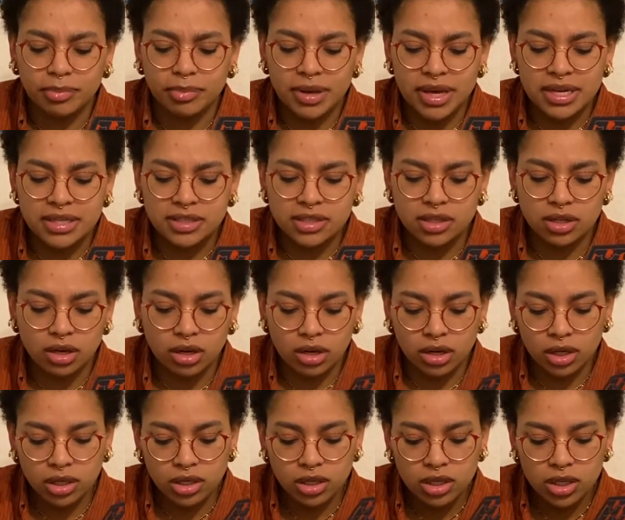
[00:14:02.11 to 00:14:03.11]
painted
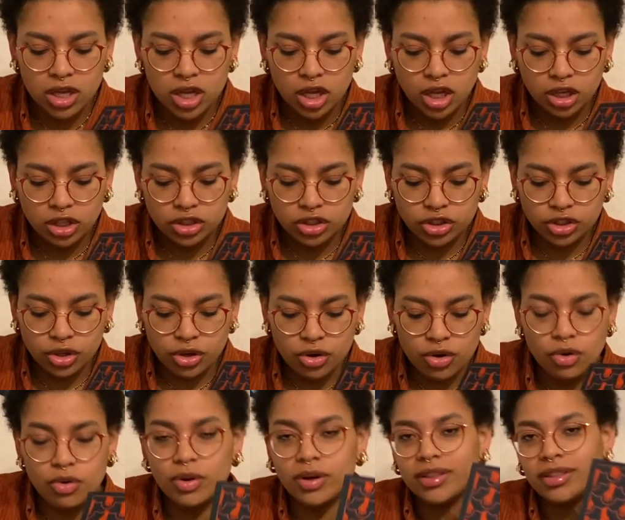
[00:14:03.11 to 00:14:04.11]
on.
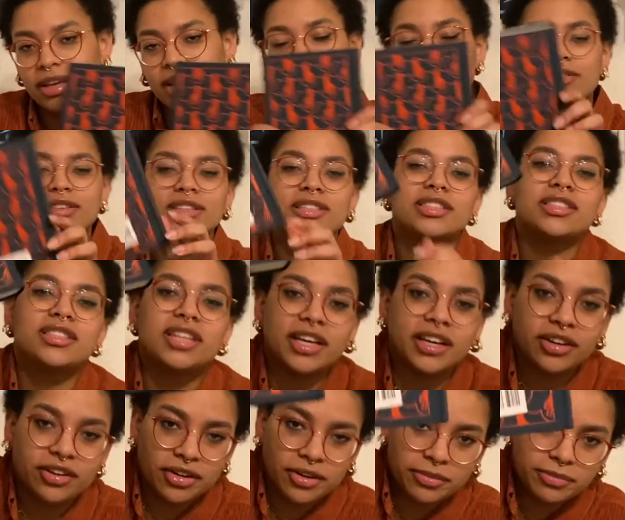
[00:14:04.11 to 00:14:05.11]
So they have this
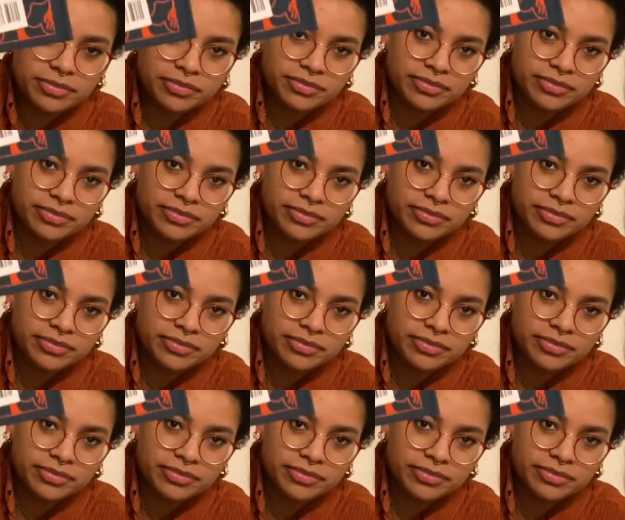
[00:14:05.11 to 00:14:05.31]
sticker.